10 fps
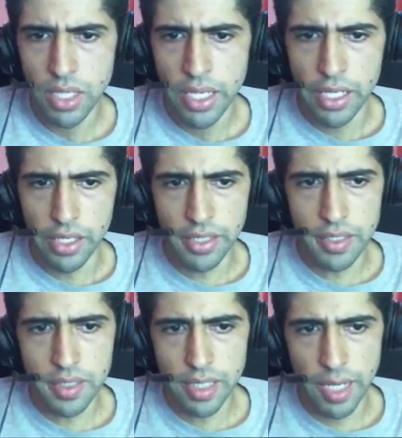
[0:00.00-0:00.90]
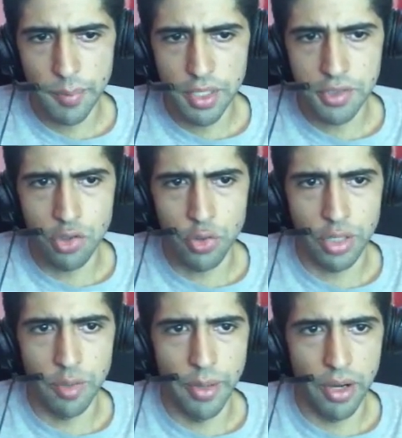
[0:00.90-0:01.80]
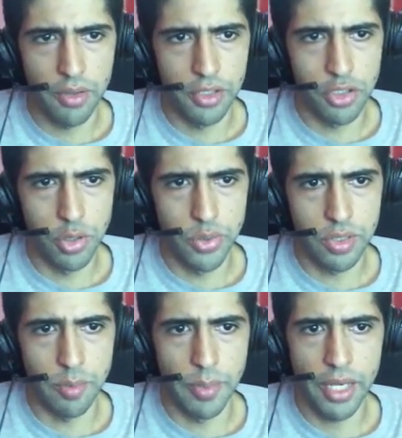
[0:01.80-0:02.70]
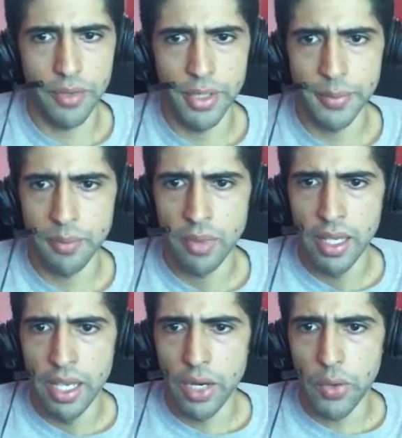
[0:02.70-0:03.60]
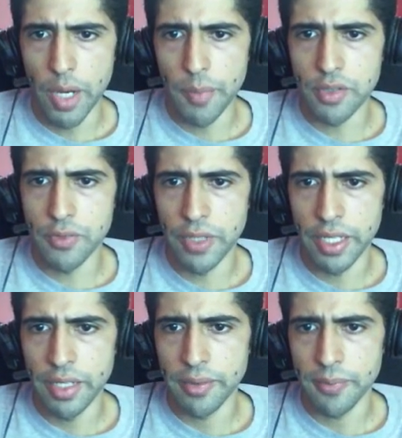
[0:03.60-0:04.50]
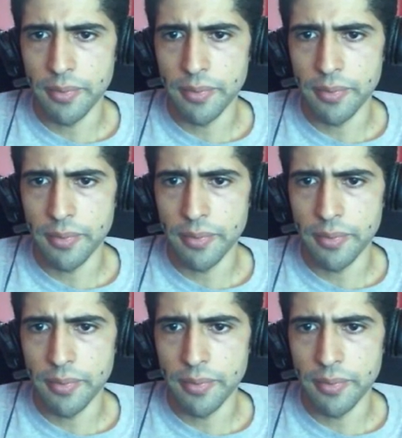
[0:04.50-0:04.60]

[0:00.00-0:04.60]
You need to slap this to trigger the barrel that shoots you into the background. Grab this vine.